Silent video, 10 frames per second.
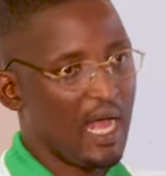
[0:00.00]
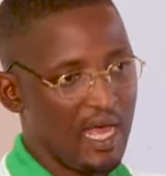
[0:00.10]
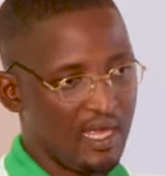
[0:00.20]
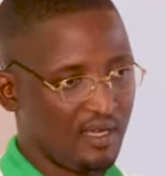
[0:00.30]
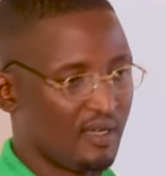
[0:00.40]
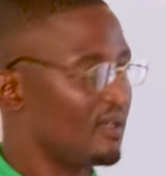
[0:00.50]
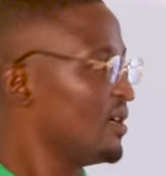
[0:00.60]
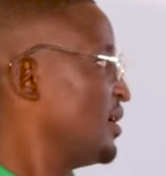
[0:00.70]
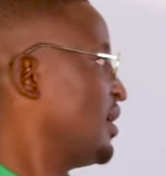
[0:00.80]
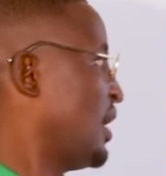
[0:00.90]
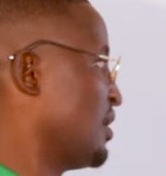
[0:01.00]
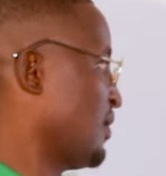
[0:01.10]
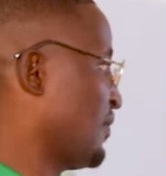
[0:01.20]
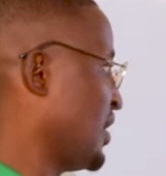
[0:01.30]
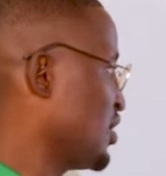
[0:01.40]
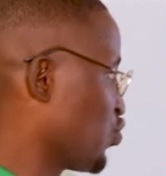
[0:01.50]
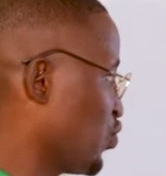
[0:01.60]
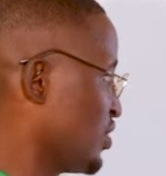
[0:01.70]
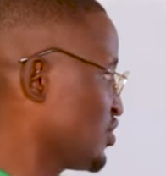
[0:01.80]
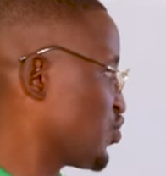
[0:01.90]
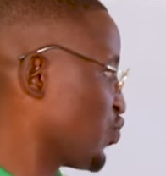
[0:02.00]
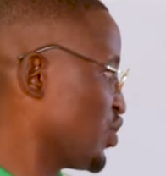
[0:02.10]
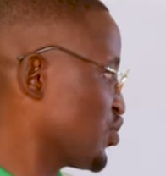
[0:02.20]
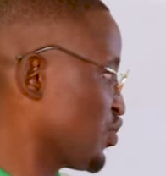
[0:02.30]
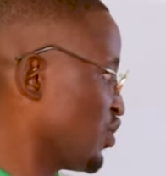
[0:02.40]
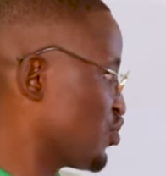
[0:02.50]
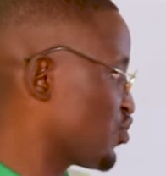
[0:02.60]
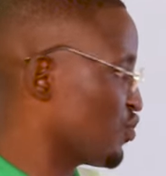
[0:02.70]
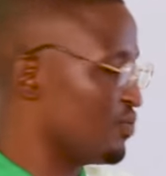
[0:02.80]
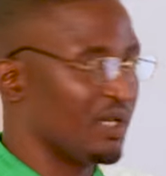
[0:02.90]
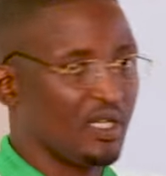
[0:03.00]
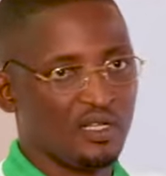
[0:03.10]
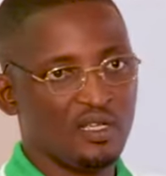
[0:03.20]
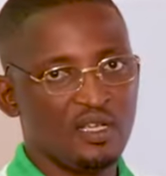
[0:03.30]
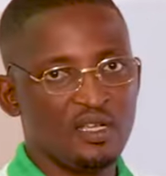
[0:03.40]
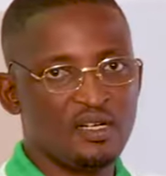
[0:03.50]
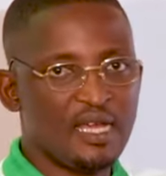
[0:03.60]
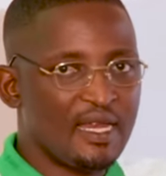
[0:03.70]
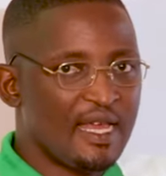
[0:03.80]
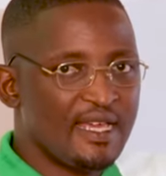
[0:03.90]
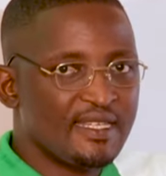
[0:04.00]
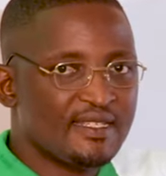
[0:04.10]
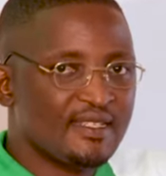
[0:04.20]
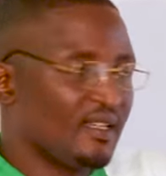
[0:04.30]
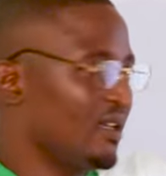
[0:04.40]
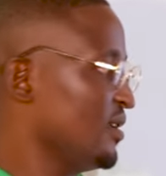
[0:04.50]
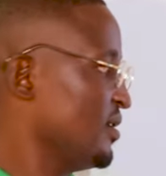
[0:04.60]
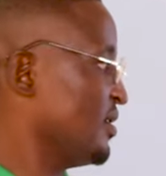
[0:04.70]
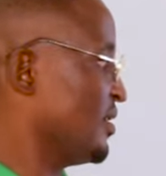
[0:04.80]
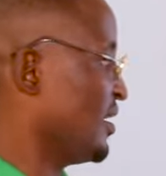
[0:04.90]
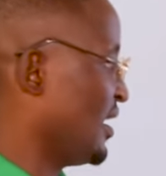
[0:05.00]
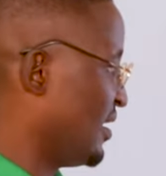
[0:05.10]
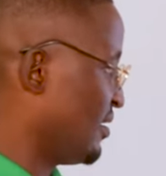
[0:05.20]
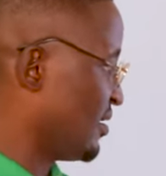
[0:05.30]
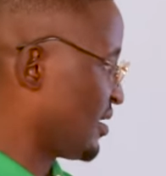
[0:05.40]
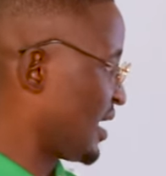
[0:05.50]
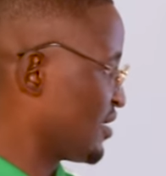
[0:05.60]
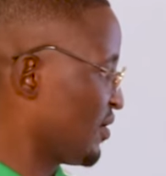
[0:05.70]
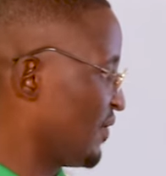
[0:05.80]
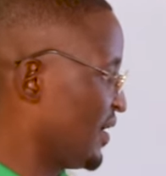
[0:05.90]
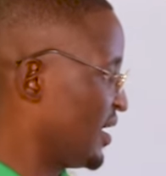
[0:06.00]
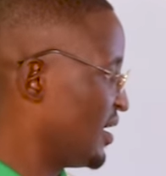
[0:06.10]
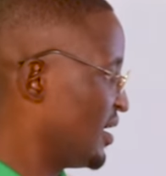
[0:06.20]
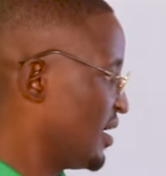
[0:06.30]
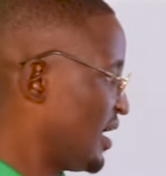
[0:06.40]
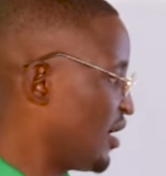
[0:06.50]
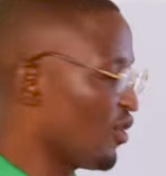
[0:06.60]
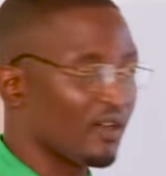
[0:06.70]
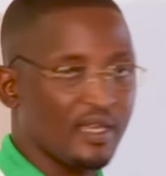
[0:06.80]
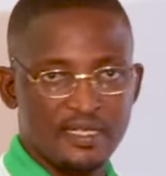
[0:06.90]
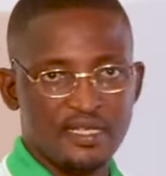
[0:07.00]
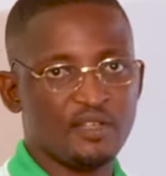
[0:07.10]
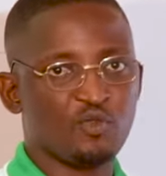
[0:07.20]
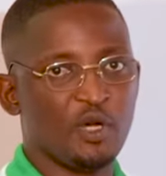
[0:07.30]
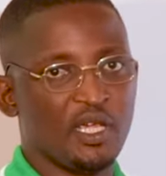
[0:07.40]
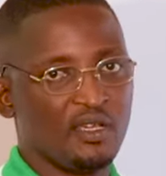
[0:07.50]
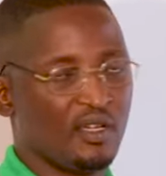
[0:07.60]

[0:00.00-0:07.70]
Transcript: R here. And of these ones, which one should be realized in a kind of a elongated way,